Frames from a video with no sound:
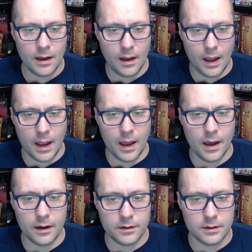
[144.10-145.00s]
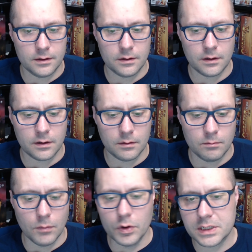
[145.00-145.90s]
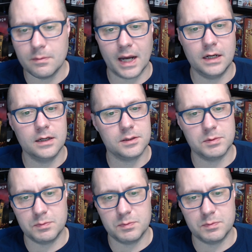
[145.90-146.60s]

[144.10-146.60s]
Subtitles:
and most of the mechanisms